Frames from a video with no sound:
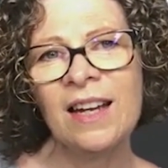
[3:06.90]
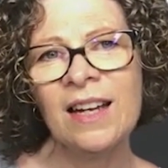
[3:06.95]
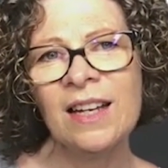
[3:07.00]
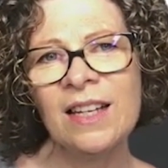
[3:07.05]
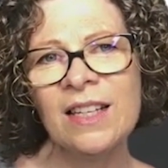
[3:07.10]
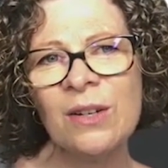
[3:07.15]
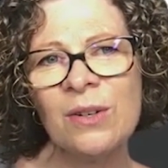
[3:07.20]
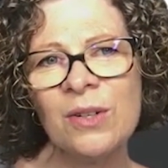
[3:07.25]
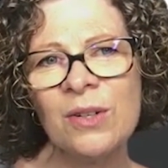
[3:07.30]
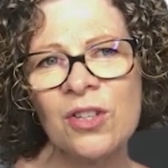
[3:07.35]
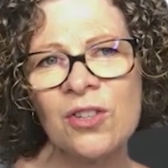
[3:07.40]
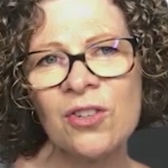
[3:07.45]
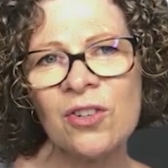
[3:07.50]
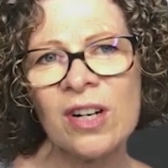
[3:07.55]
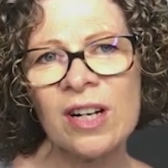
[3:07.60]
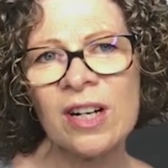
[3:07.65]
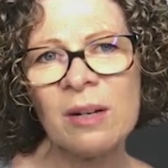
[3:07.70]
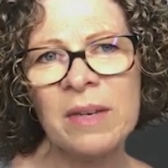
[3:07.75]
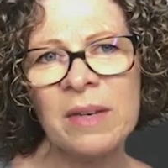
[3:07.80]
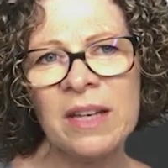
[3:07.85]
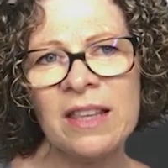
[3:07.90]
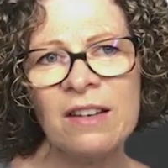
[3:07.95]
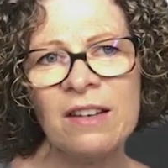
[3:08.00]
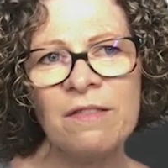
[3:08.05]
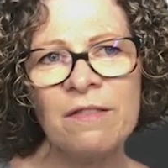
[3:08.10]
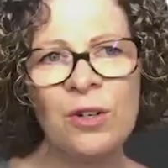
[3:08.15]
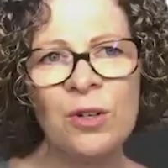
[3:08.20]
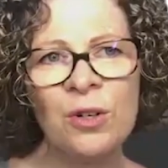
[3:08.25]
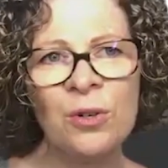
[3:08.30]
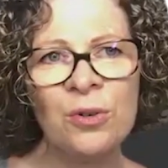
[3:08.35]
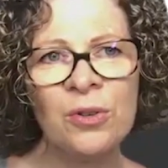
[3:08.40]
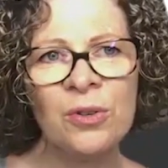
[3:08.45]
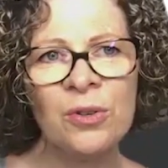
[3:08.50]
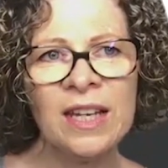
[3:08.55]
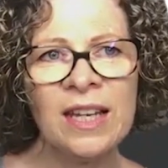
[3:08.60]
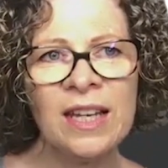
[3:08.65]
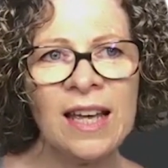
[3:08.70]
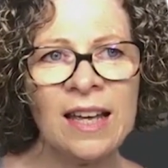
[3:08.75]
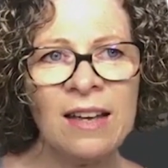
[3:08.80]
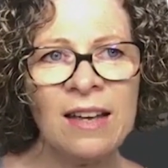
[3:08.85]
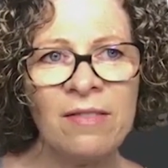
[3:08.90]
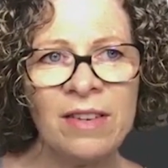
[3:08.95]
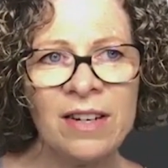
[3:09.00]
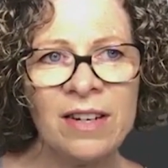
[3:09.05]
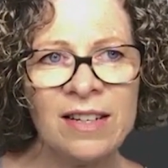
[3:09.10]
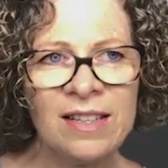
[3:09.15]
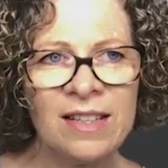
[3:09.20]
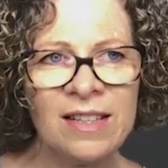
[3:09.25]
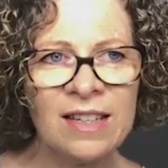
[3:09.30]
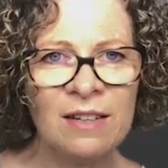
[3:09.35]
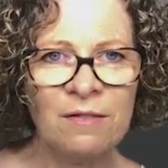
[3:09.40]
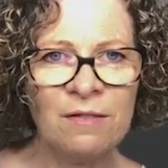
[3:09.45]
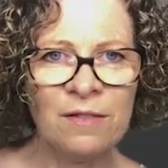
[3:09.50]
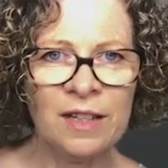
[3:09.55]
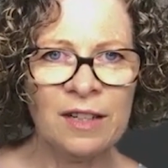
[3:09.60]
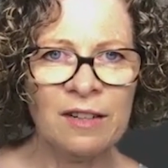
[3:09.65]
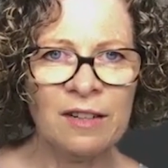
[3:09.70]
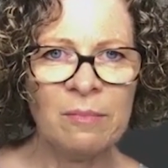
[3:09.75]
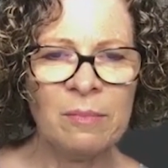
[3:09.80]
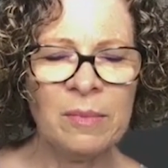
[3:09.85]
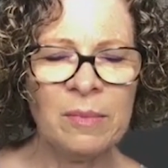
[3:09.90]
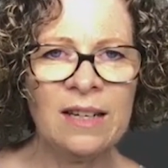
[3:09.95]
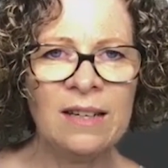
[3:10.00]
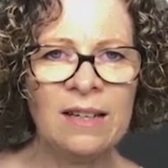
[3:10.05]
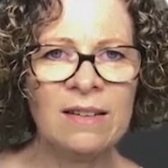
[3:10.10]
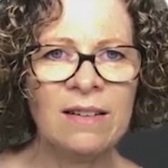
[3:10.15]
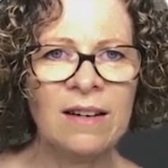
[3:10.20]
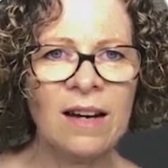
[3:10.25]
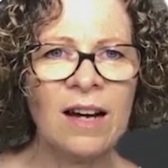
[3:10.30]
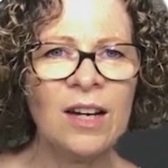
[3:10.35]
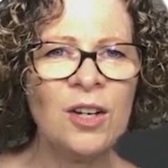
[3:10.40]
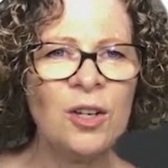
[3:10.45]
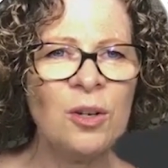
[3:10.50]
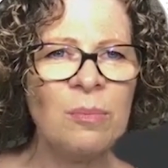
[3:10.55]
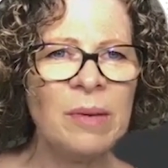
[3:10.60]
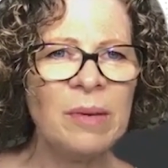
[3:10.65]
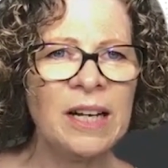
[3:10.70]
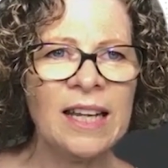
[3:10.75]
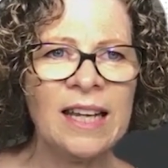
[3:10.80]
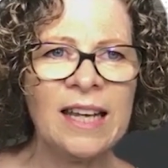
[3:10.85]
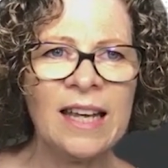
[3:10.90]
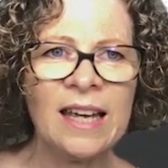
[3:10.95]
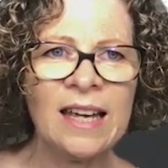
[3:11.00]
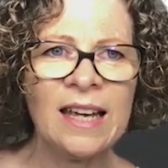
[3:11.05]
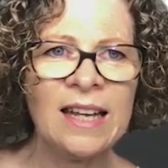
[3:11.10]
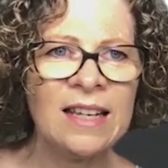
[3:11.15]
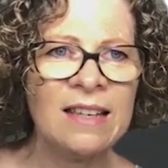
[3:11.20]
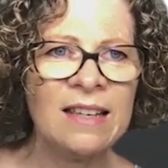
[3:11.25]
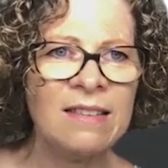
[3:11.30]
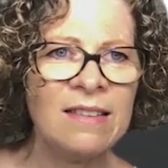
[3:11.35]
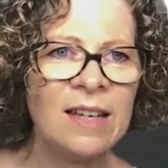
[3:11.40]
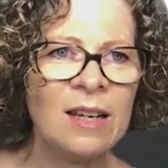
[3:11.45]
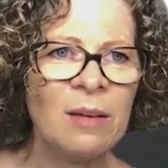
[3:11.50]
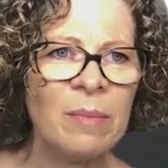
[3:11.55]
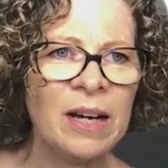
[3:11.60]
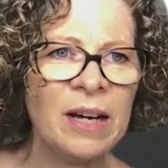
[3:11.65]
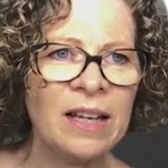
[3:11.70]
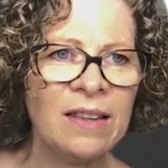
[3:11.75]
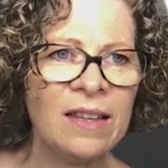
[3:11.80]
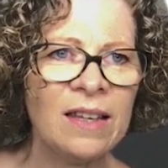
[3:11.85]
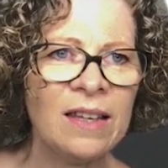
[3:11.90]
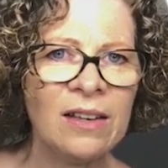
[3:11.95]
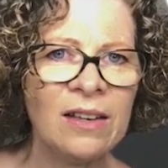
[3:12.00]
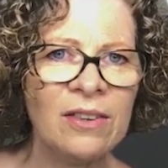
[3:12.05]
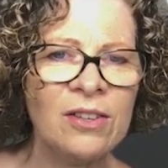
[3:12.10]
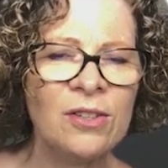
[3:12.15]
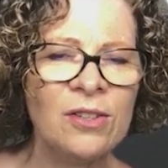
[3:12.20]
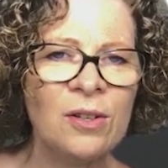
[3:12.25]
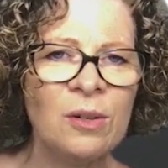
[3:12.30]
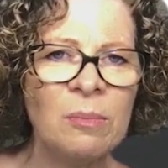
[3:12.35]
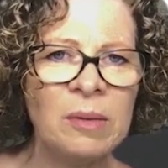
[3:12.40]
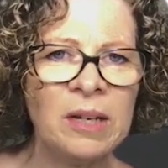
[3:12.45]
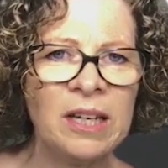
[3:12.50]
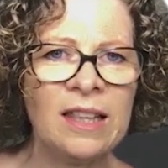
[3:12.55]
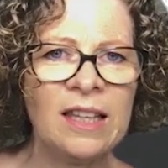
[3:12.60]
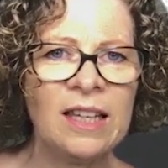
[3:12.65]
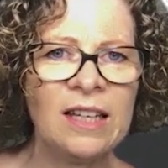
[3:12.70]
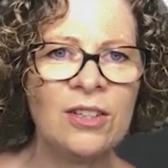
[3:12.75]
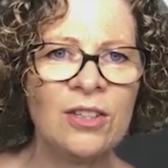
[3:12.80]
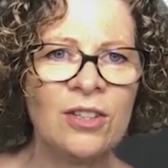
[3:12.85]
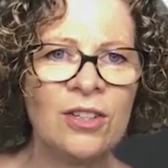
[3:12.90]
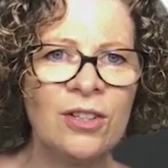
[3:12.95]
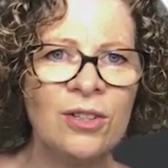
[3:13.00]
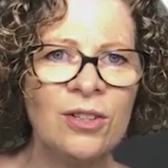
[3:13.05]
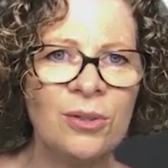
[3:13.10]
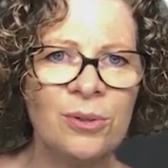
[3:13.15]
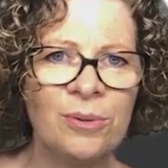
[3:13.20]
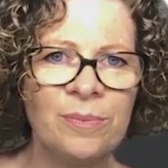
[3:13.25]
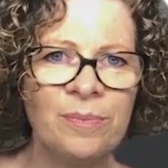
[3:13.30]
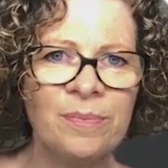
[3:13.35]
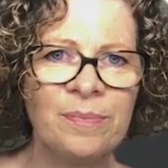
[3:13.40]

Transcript: So it struck me that for all the evidence in front of me, I knew barely anything about the others who'd been there too.